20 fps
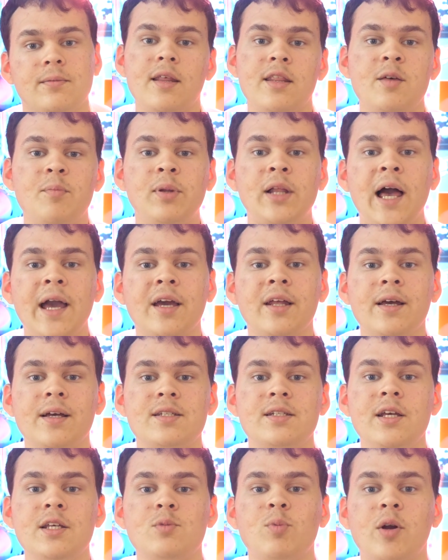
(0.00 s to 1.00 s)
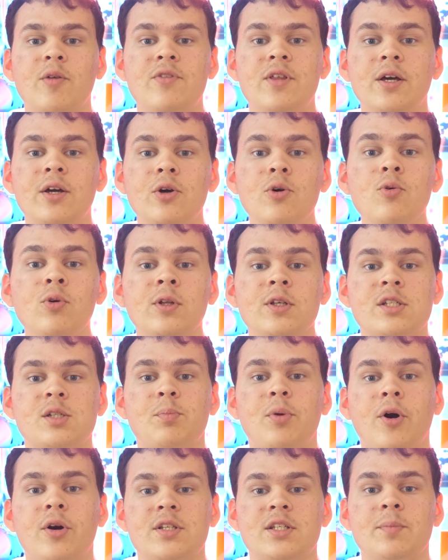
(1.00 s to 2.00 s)
The Black NXT is one of the
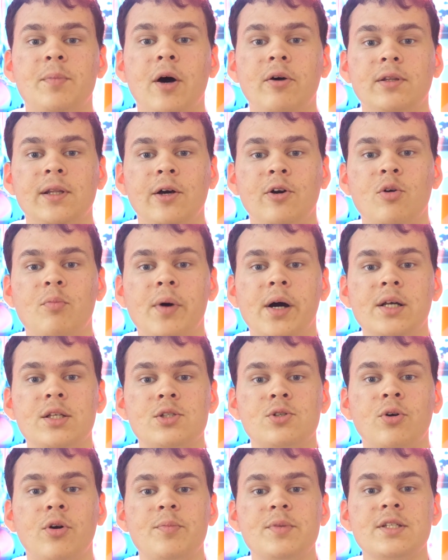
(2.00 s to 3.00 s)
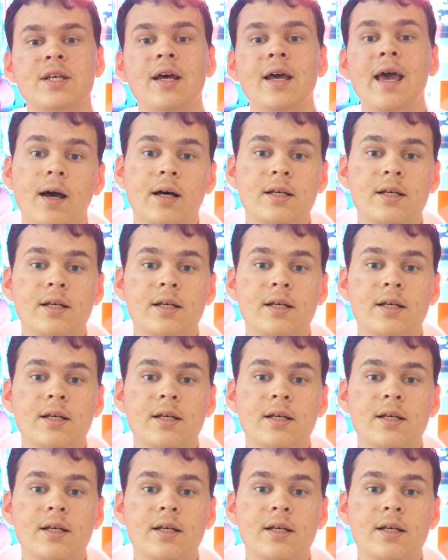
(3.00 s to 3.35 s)
coolest parts about LEGO Mindstorms.